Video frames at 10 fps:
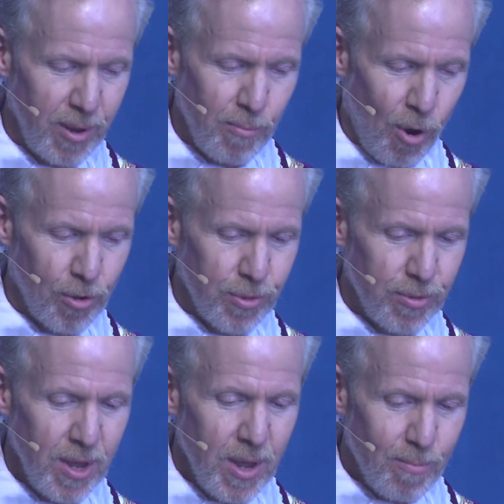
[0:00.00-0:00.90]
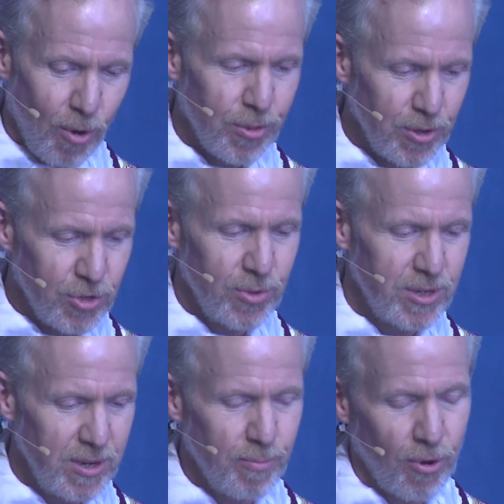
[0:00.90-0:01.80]
Martha, Martha to a
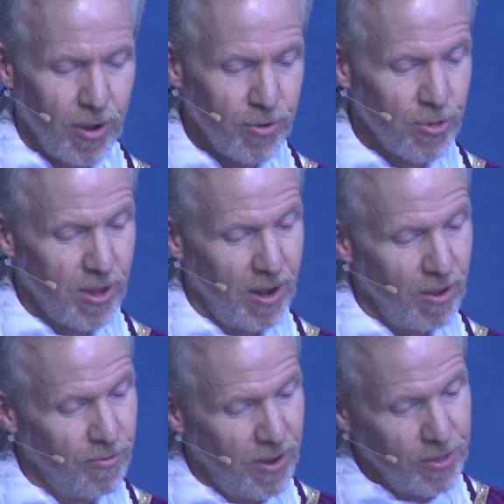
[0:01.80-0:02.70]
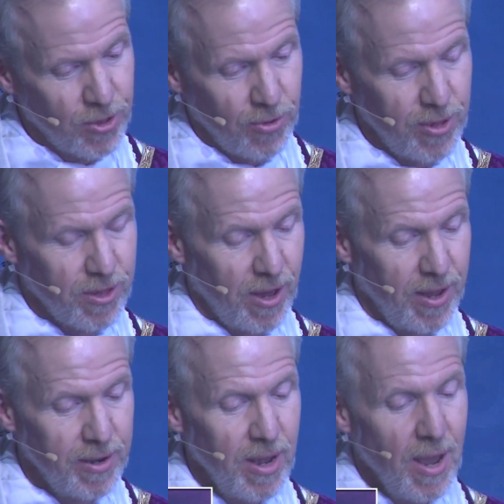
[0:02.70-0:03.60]
deeper understanding of faith. So he said,